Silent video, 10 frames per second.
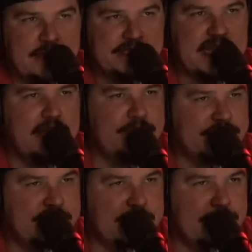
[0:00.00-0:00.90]
It was
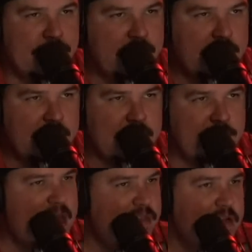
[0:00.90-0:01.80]
Edmilson,
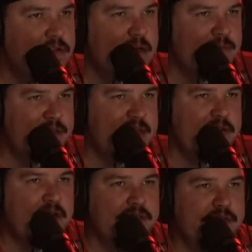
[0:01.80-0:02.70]
the man that claimed that they
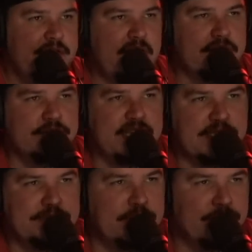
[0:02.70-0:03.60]
had gone to the doctor's
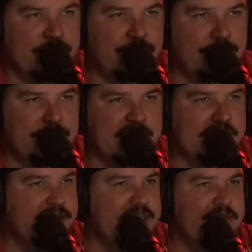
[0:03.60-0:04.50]
house for a ritual and
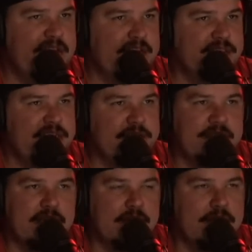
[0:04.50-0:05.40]
had seen Valentina
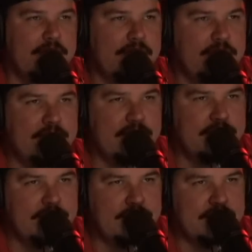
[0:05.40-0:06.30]
there,
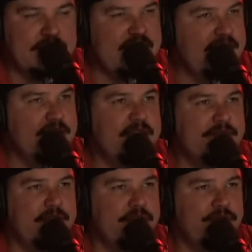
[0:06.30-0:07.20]
and he had
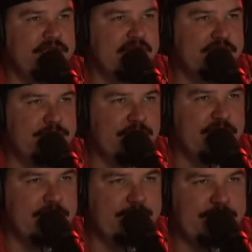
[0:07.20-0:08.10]
given a new
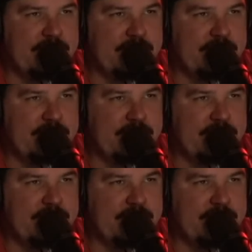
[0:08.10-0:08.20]
testimony.